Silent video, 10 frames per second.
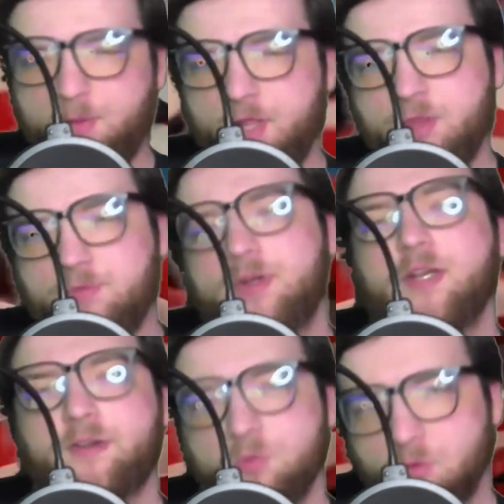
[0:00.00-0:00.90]
3
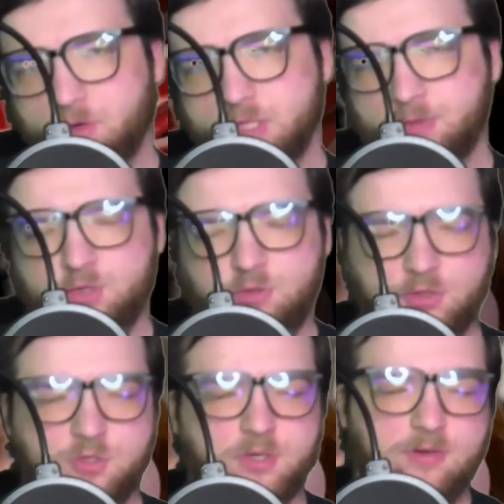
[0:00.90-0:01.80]
of course with the
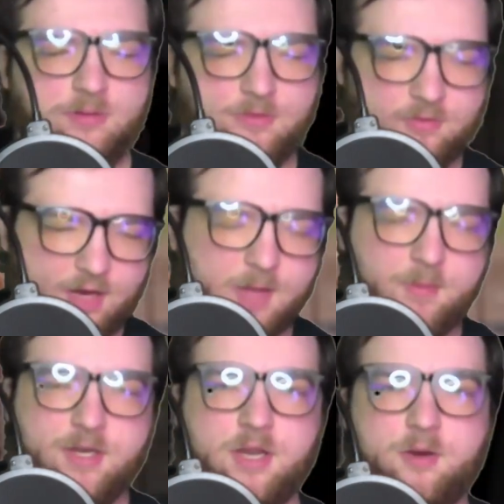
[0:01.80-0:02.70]
trilogy finally
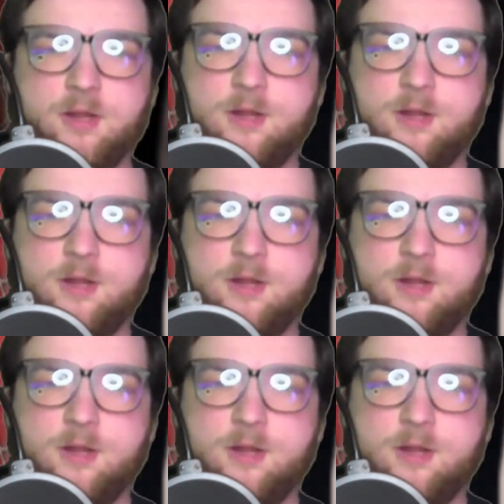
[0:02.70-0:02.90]
being done